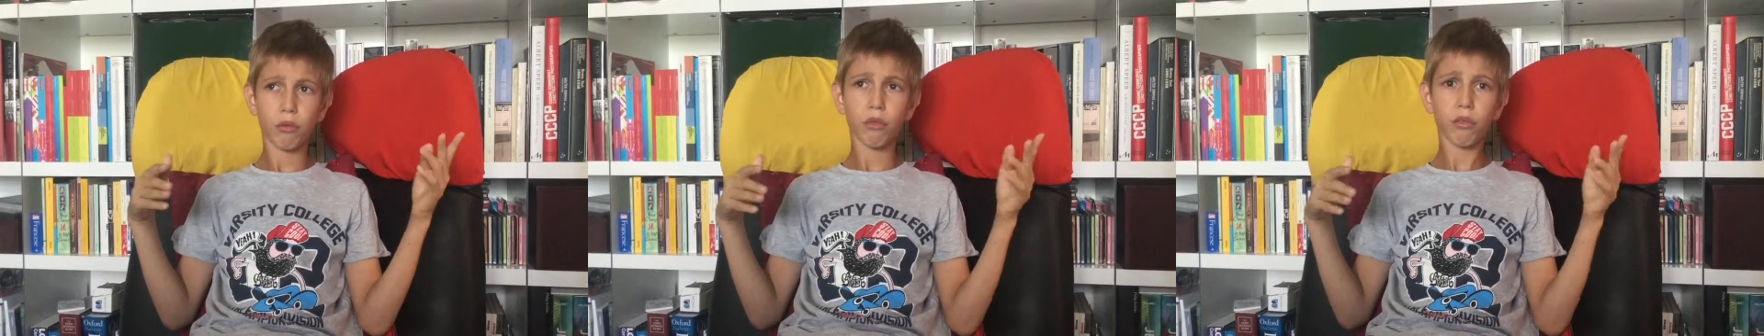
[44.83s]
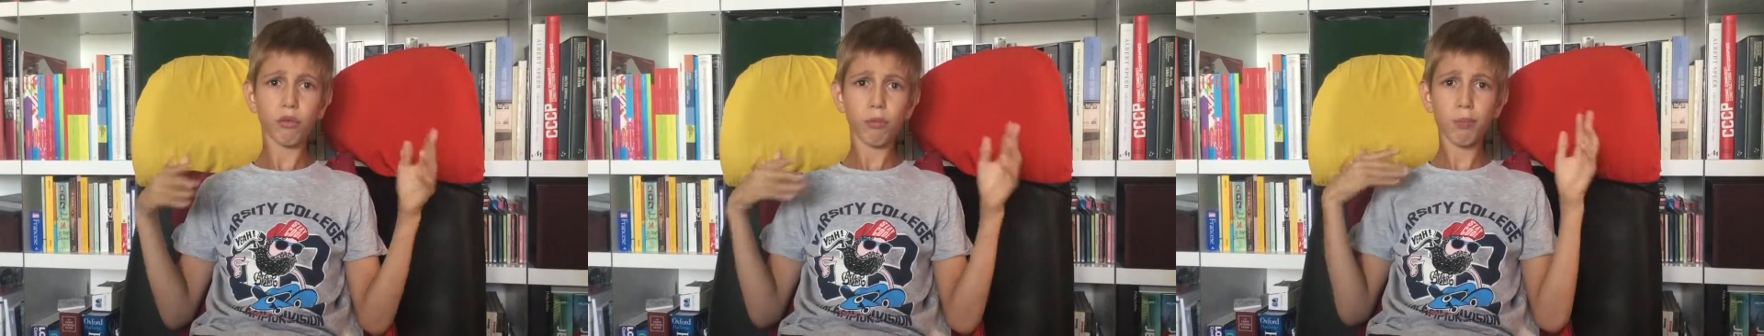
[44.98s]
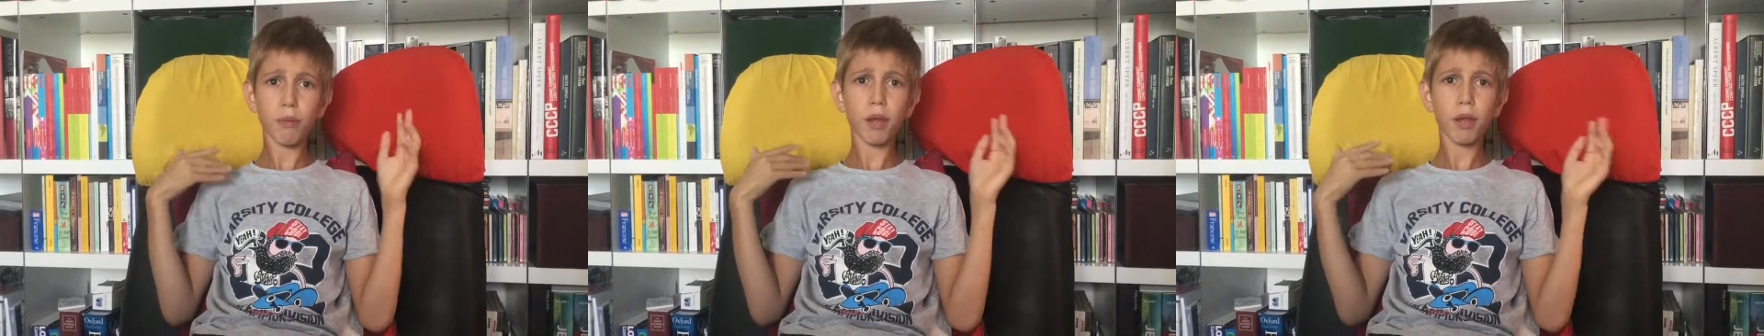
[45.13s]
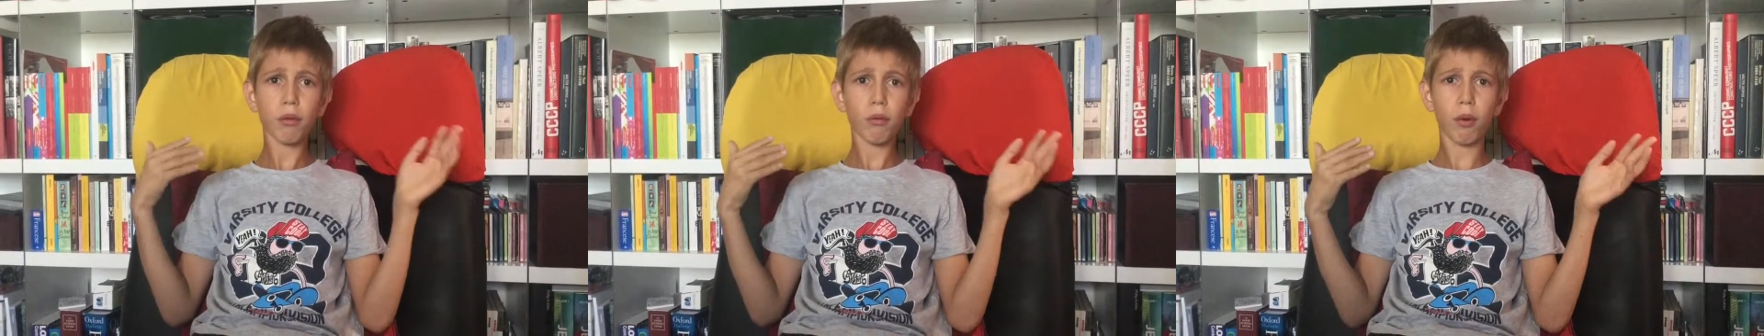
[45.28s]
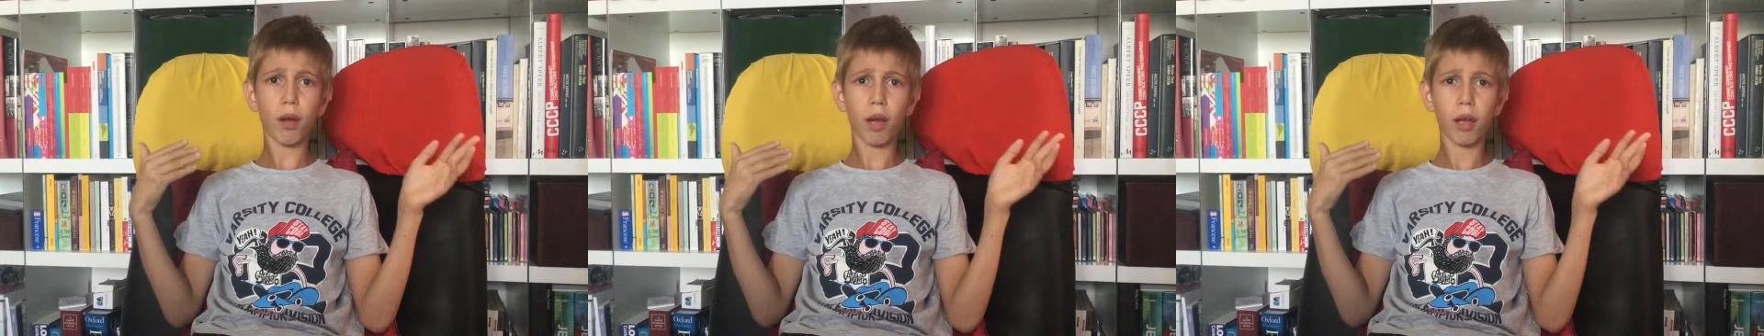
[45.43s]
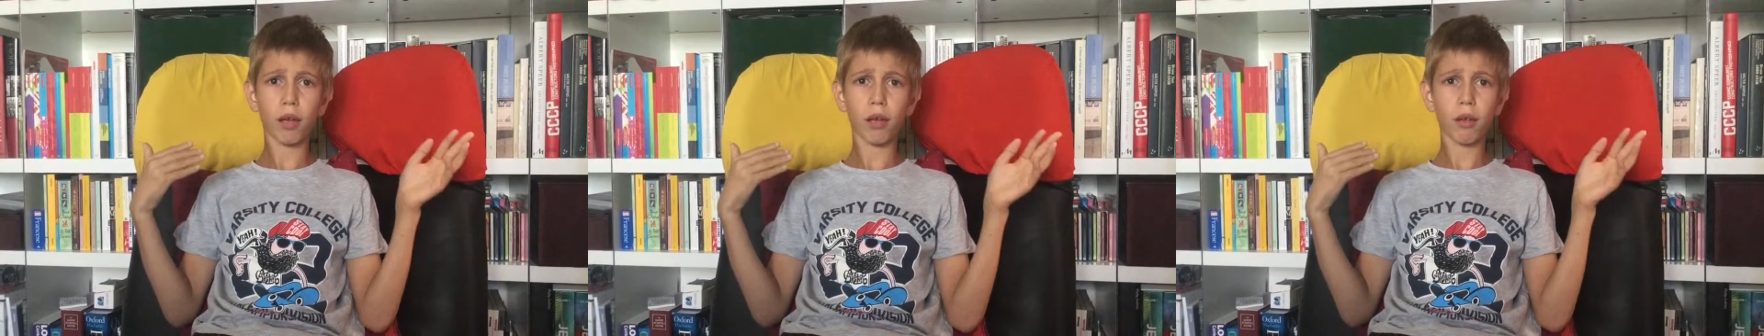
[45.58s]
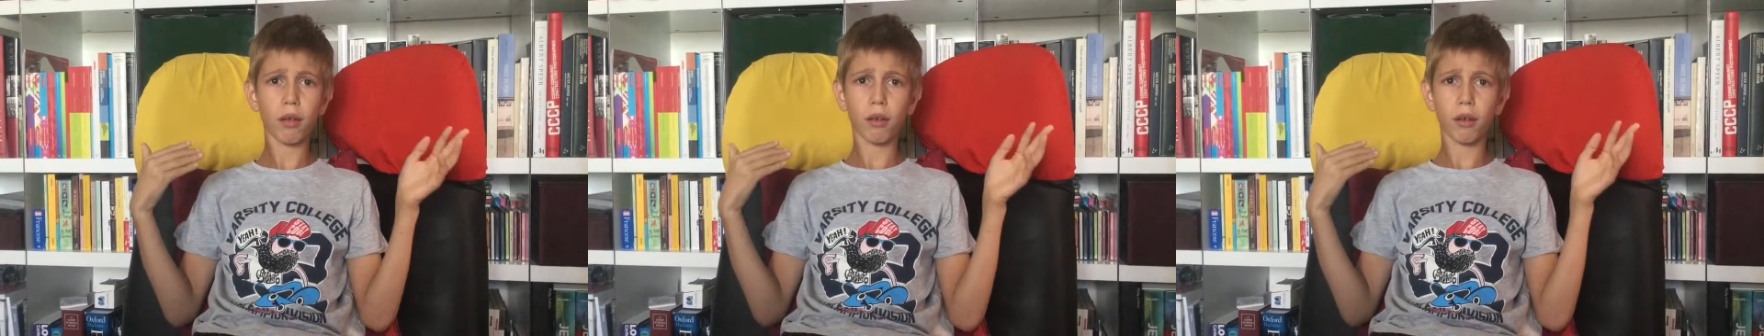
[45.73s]
it's been
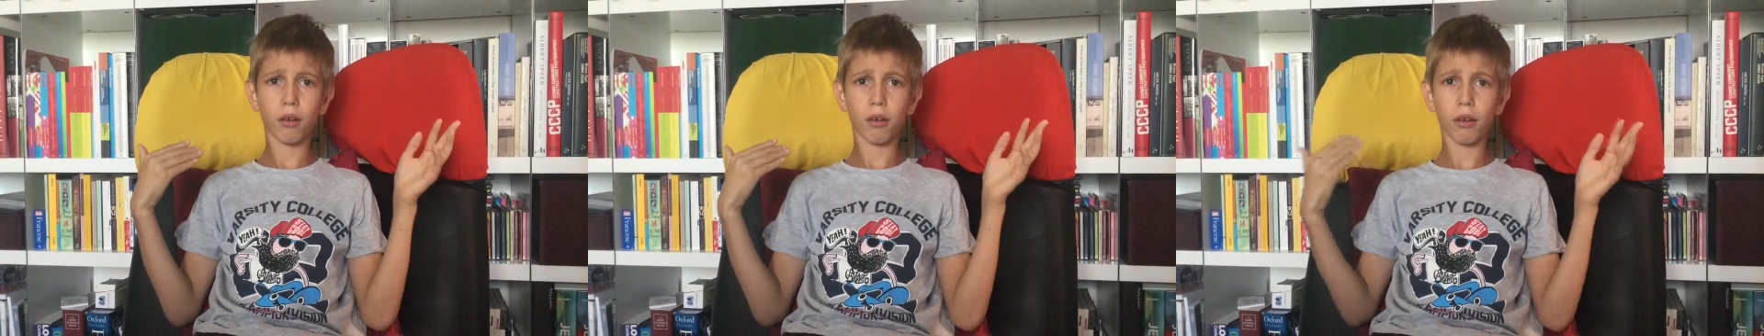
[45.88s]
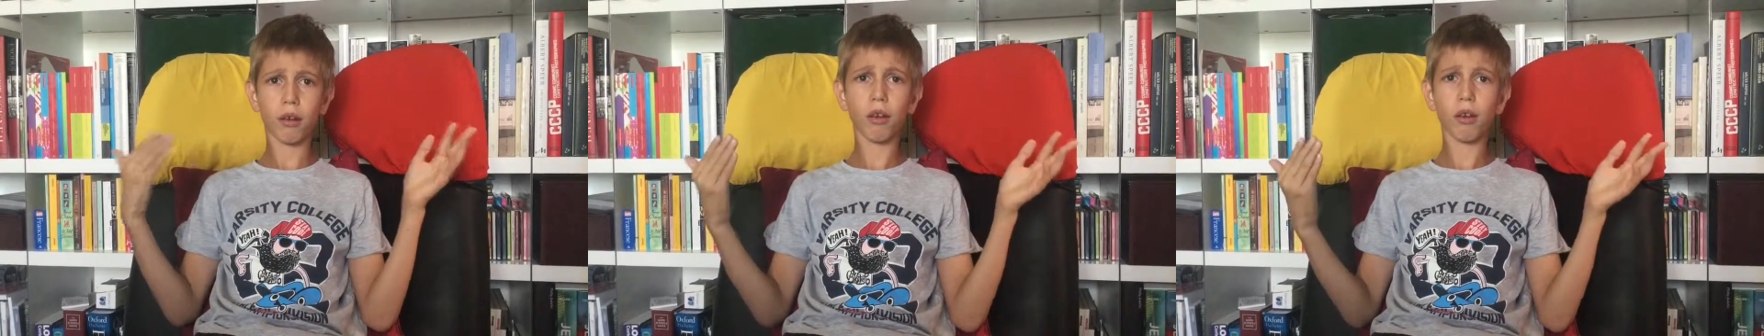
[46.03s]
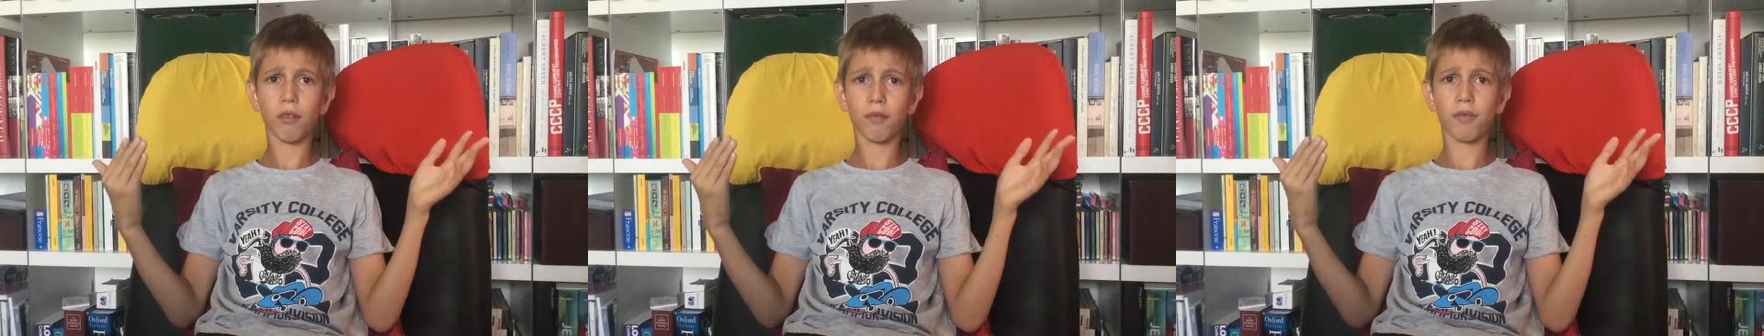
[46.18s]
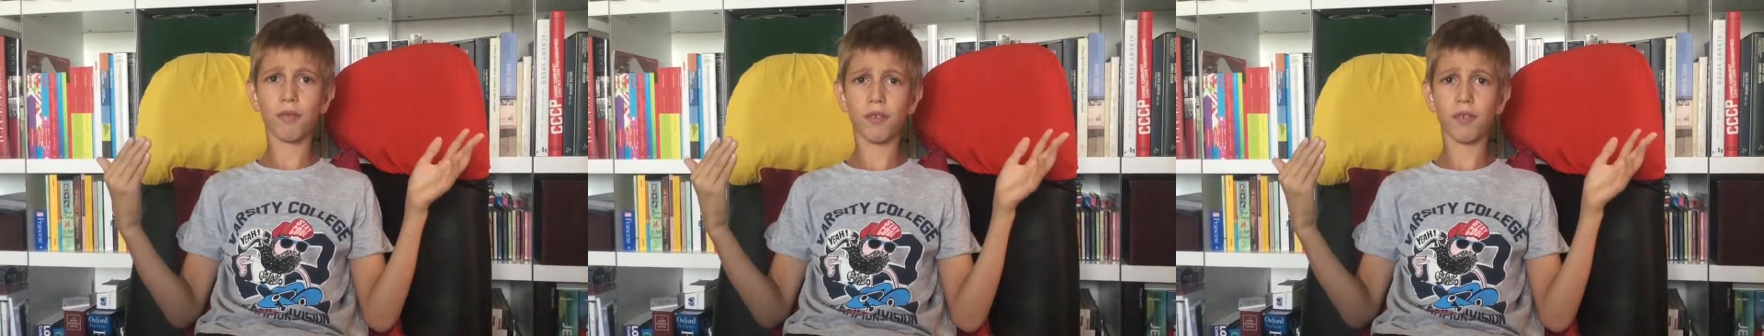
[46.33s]
quite good.